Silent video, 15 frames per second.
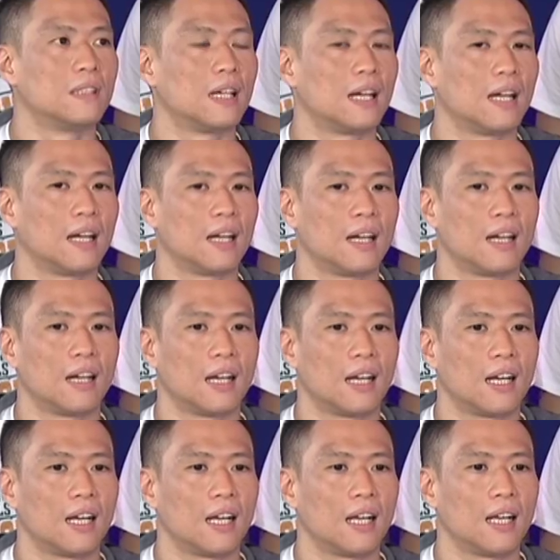
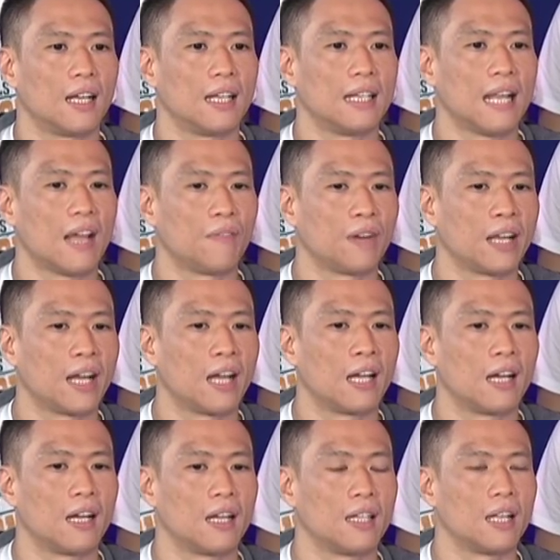I never
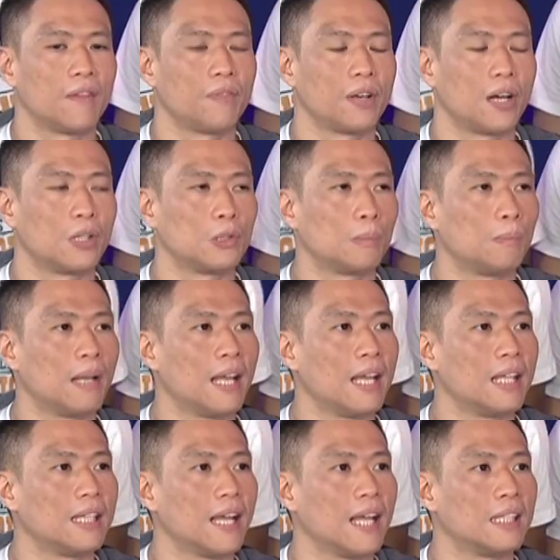got to
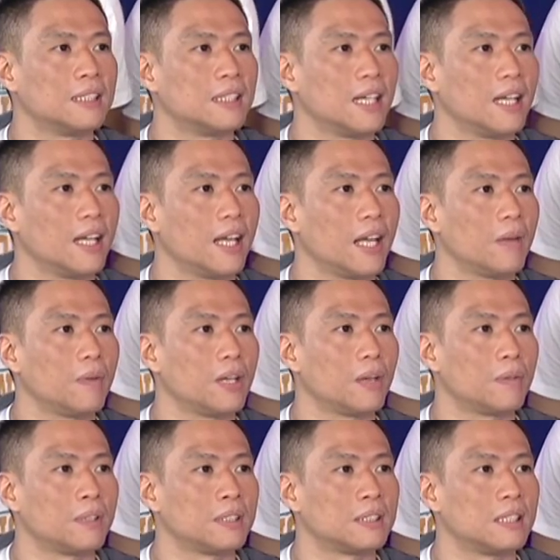play in the NCAA when I
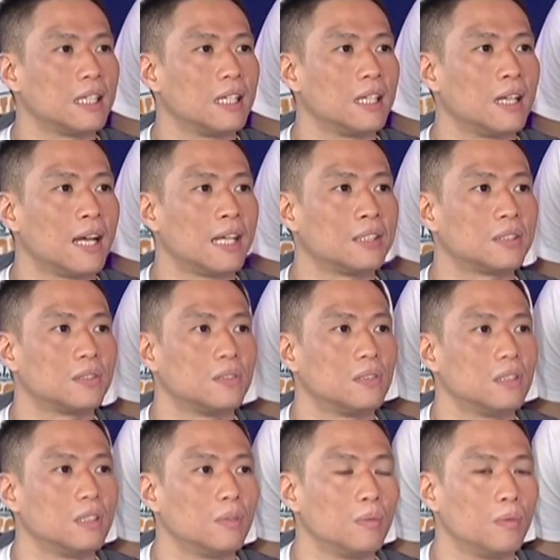was still in high
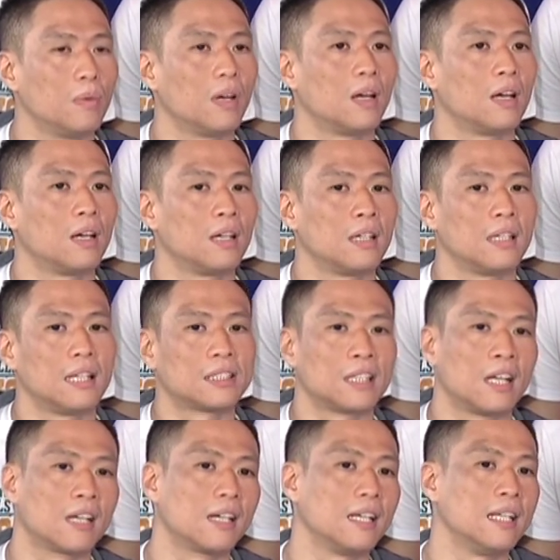school. La
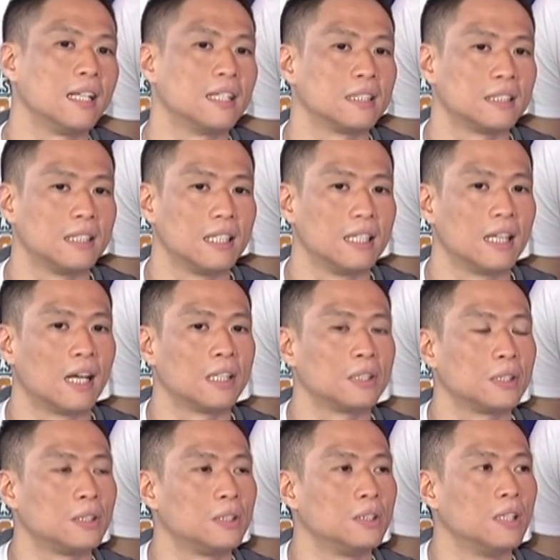Salle Greenhills did not
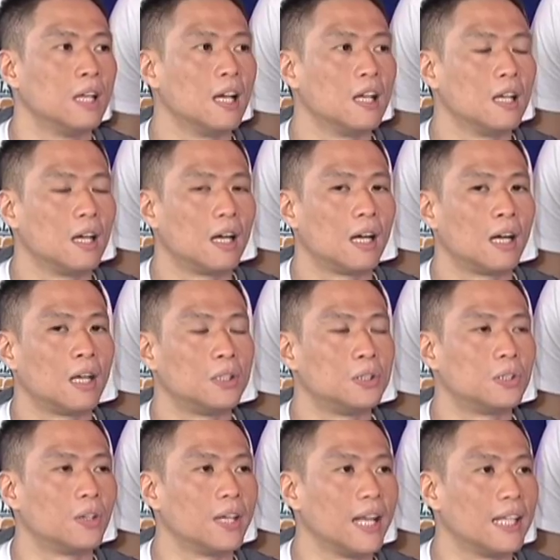
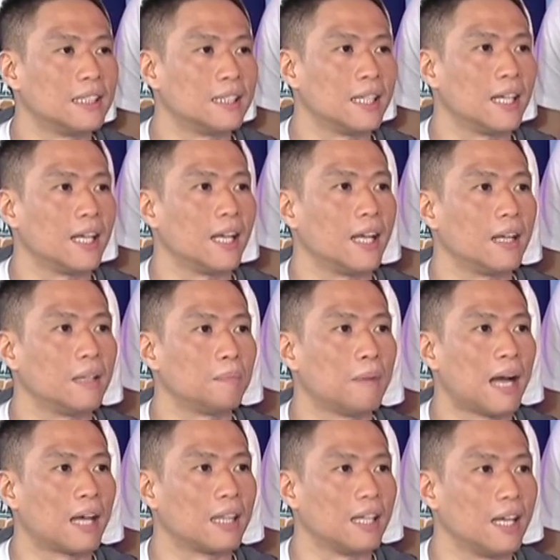join NCAA
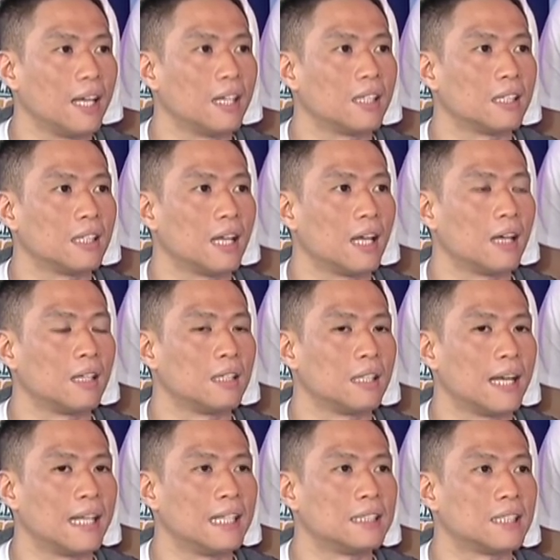back then at
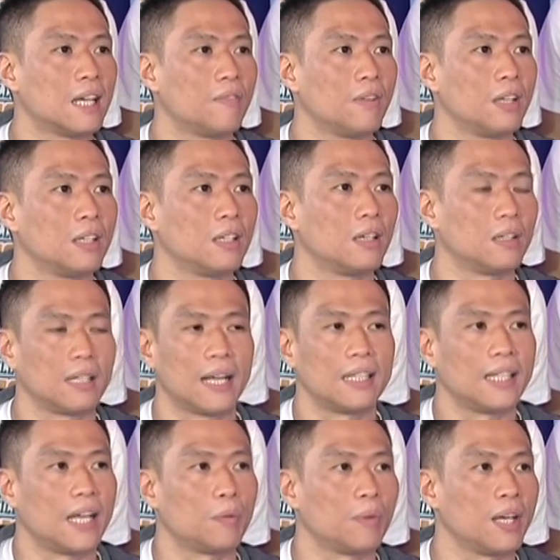97 or
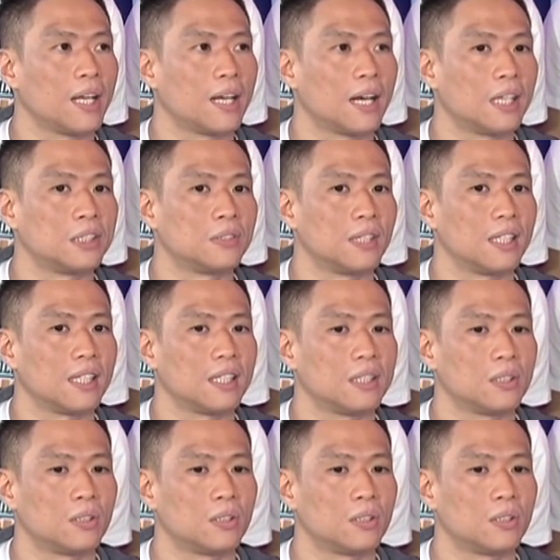98 when I graduated.